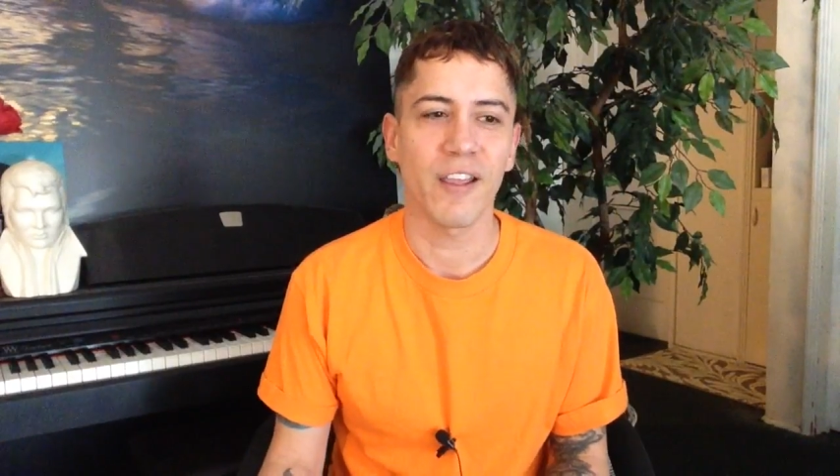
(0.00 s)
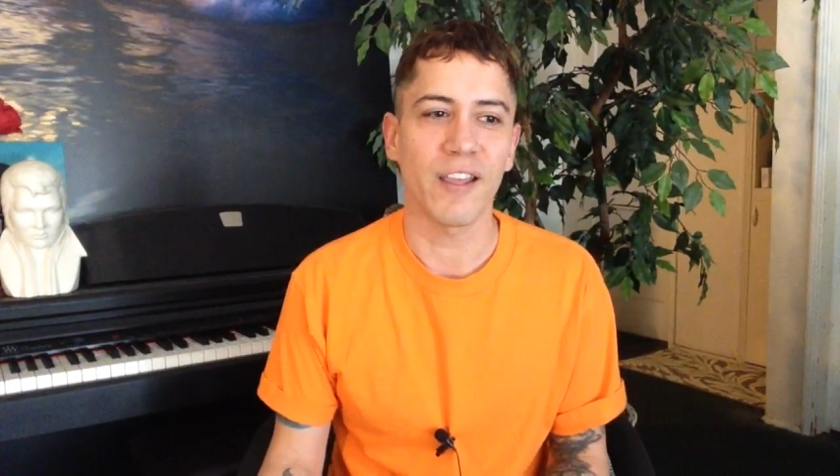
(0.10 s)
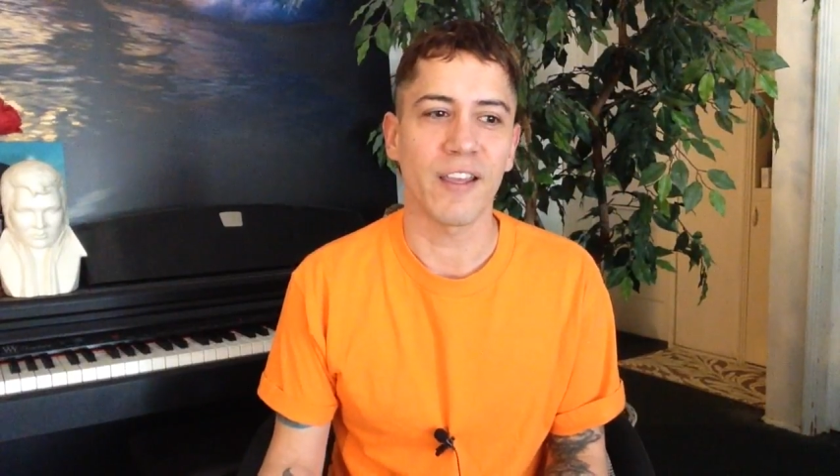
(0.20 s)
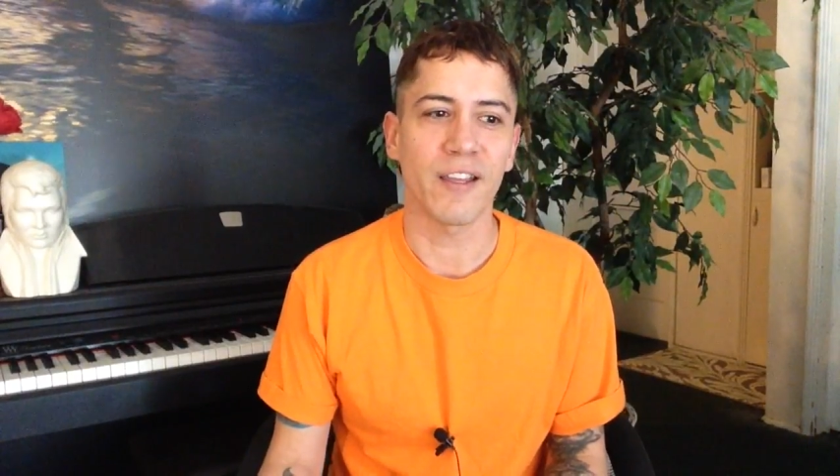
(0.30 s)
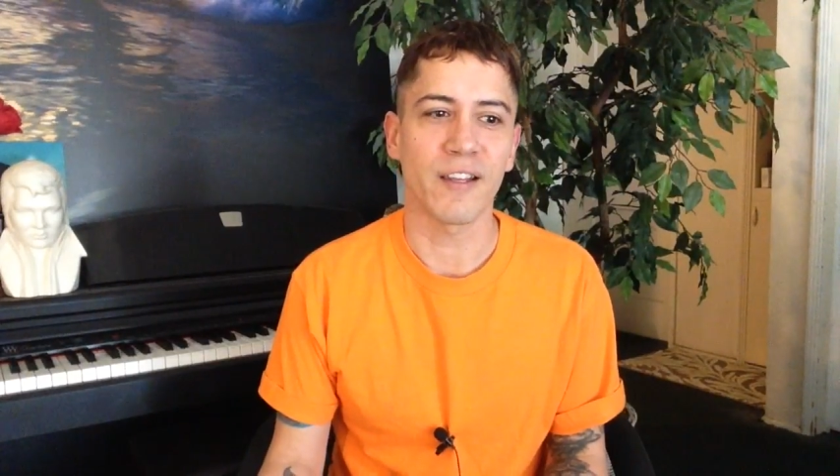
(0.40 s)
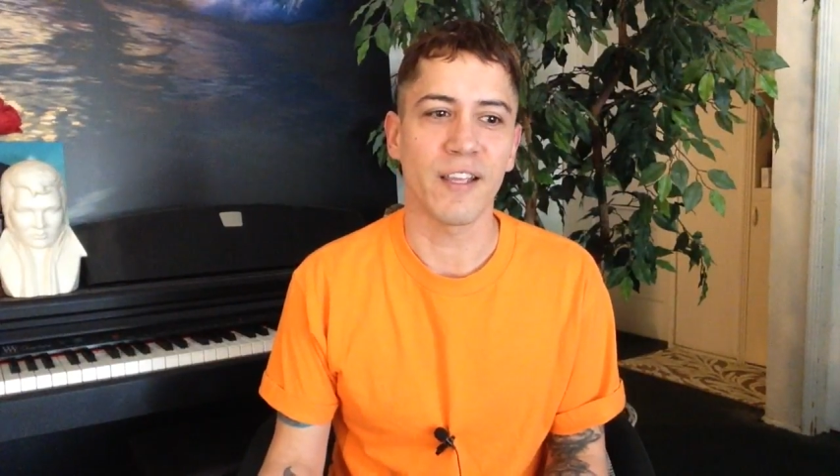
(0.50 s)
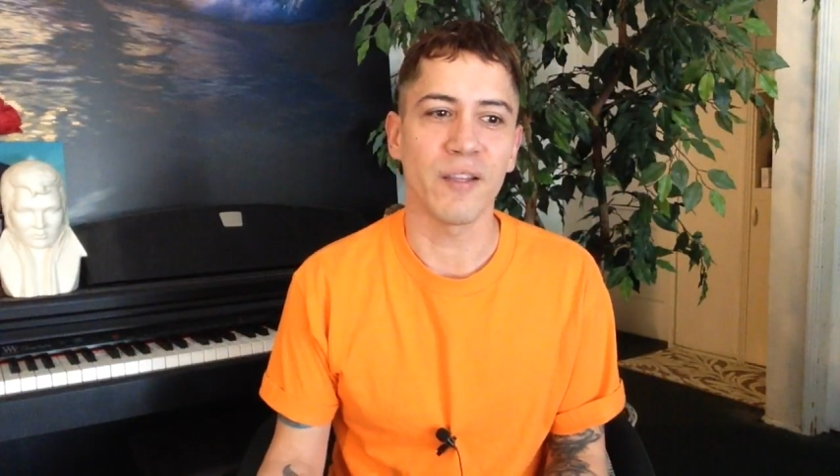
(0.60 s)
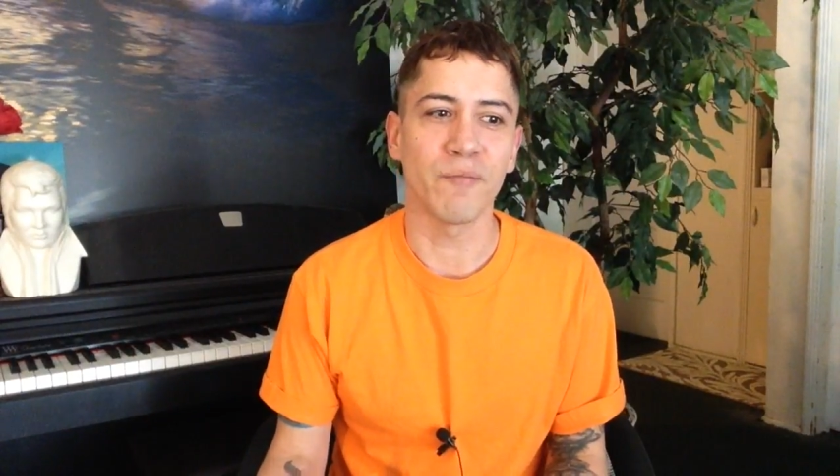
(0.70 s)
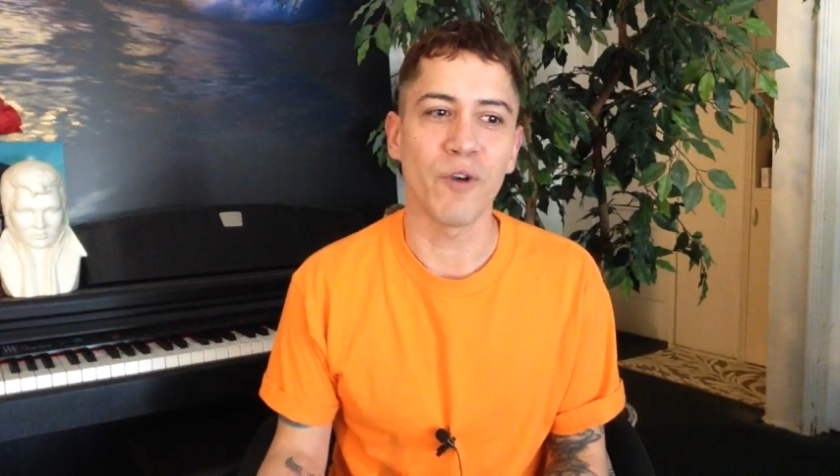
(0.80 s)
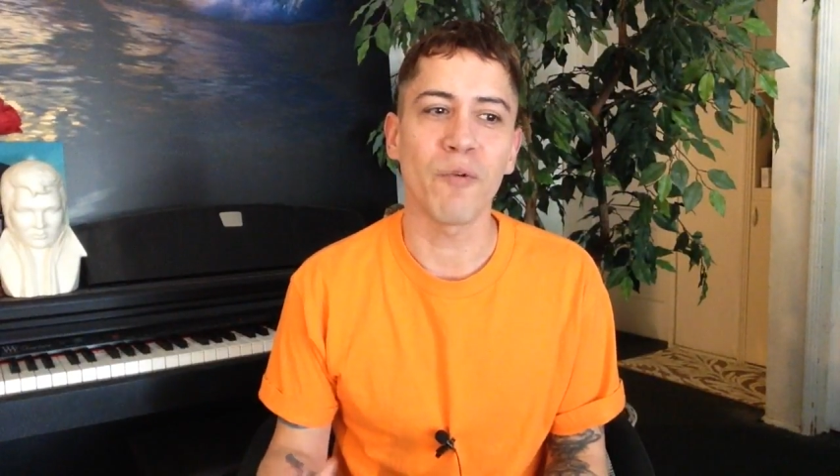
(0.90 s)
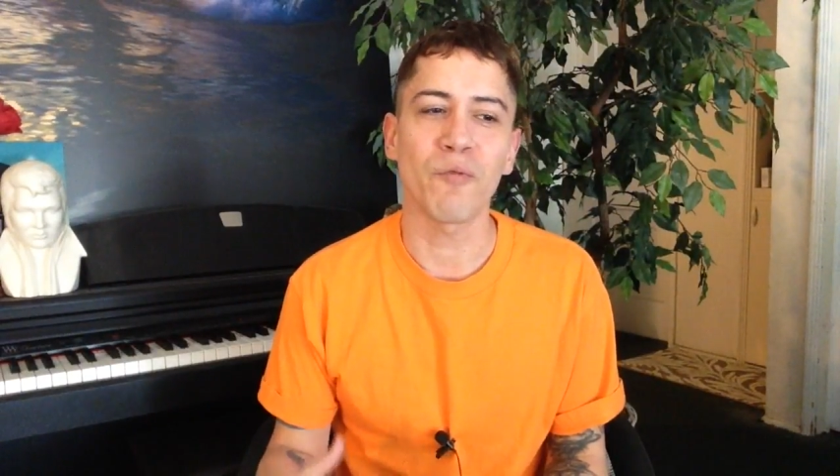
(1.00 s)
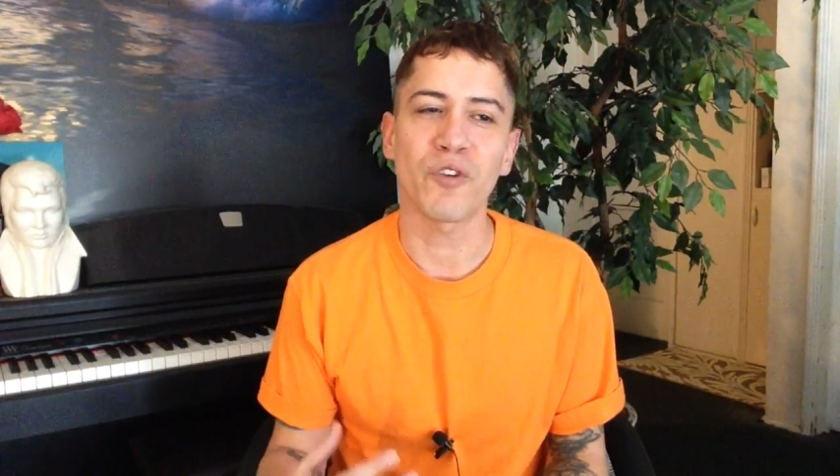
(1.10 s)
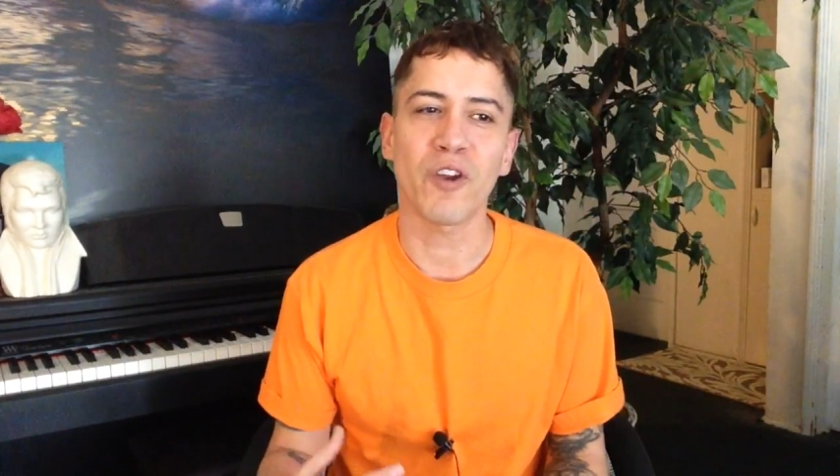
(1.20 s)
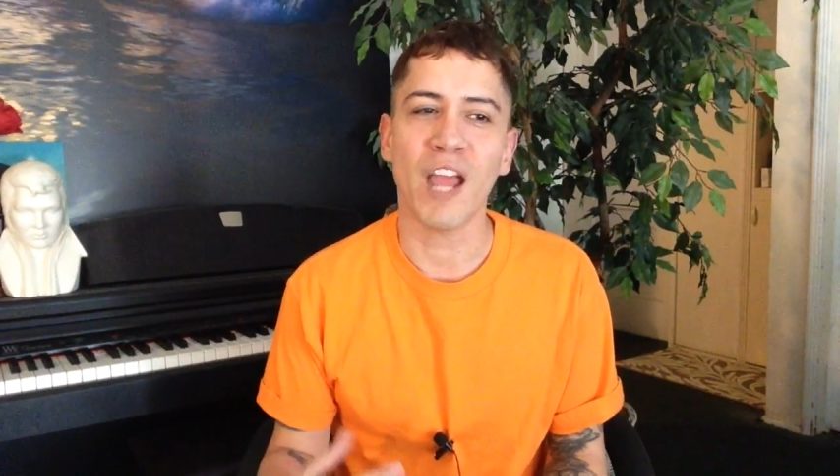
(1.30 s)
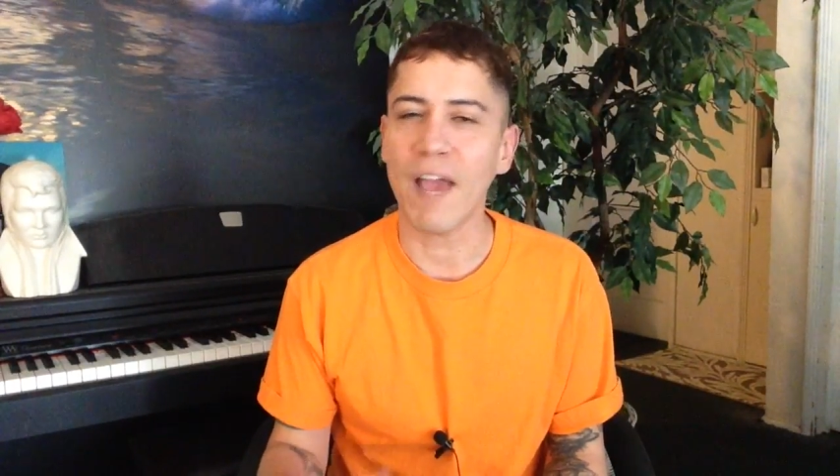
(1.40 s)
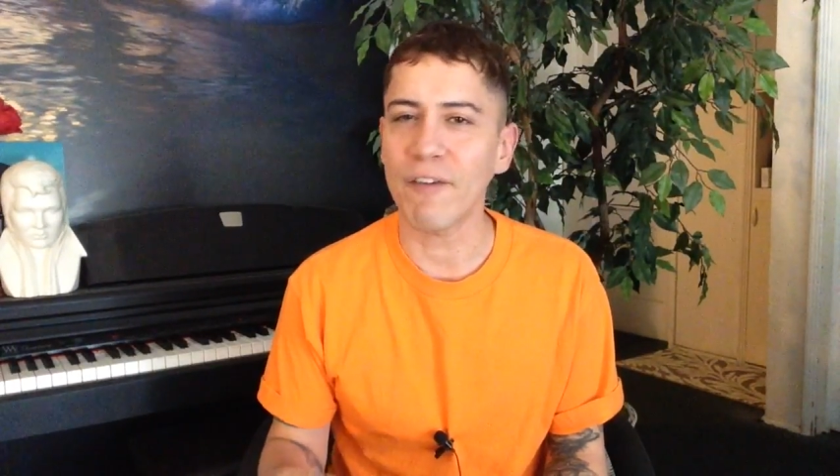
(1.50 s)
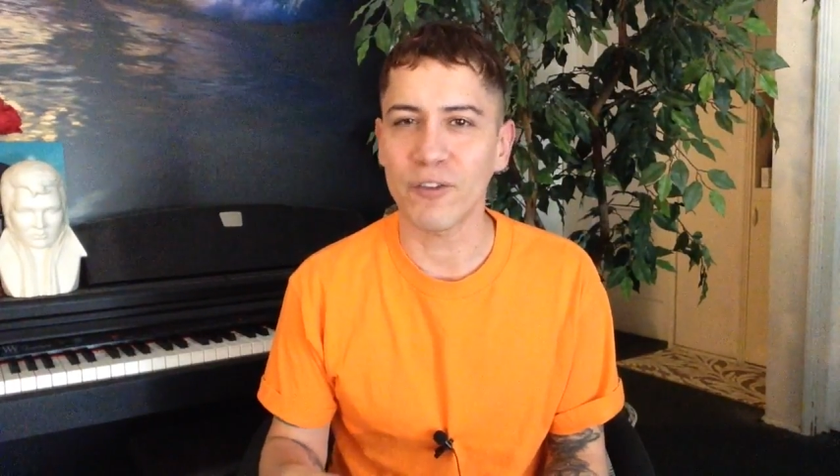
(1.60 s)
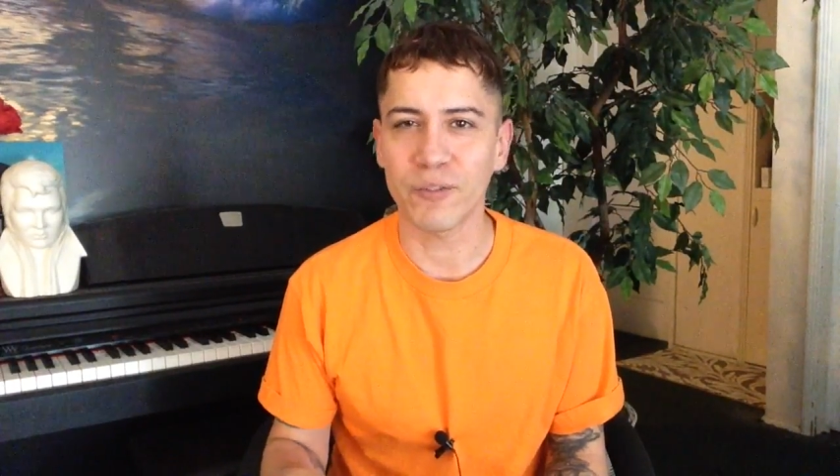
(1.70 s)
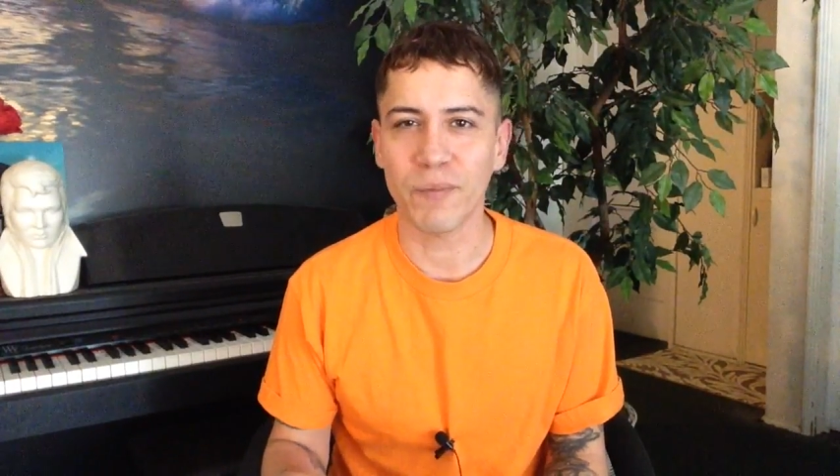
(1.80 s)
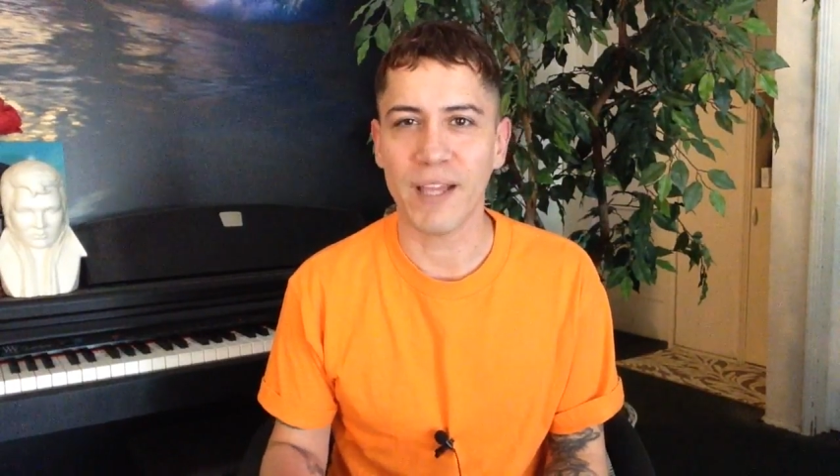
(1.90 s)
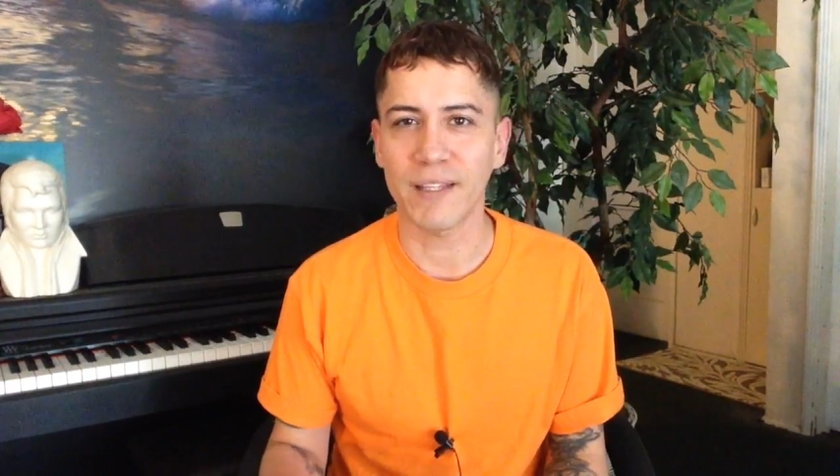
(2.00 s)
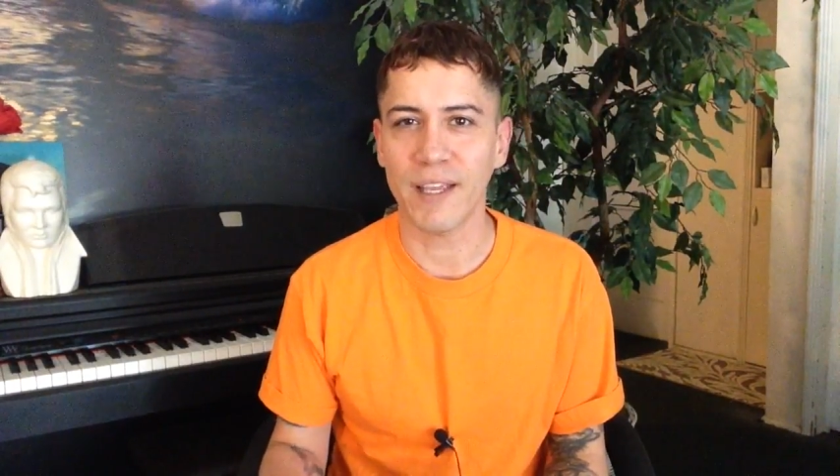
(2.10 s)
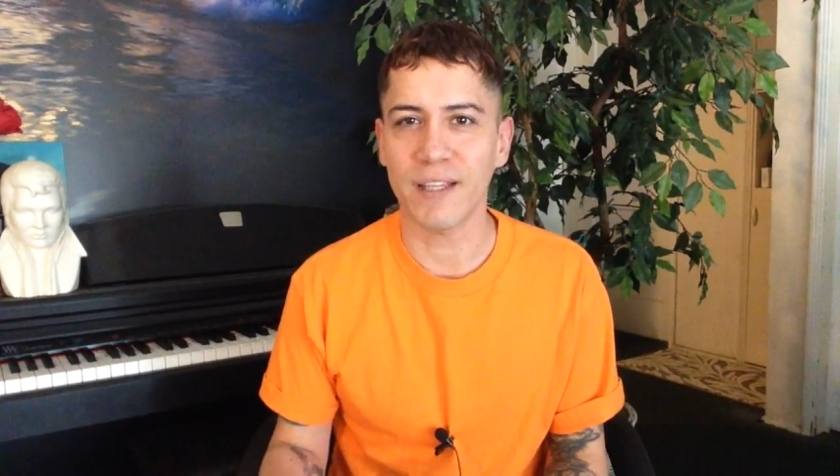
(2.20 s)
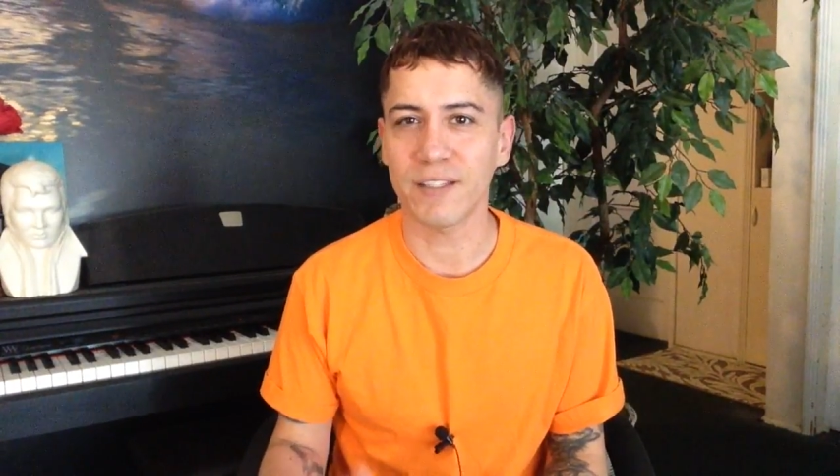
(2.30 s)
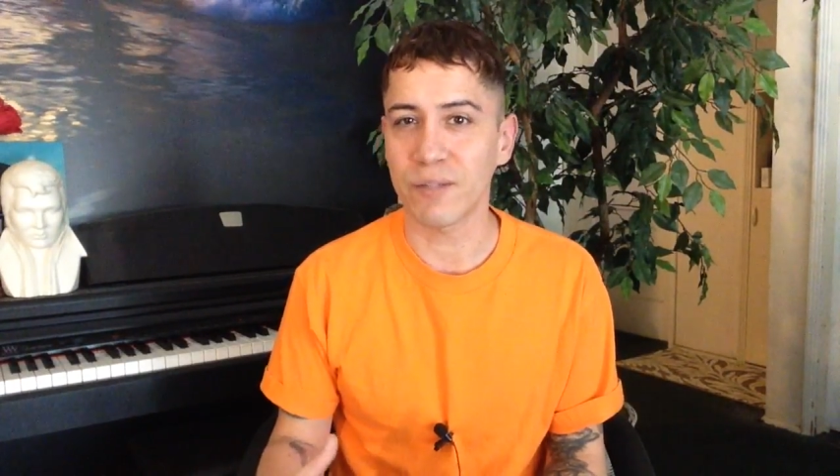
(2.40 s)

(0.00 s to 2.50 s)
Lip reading: And in the moment when you're having those bad days,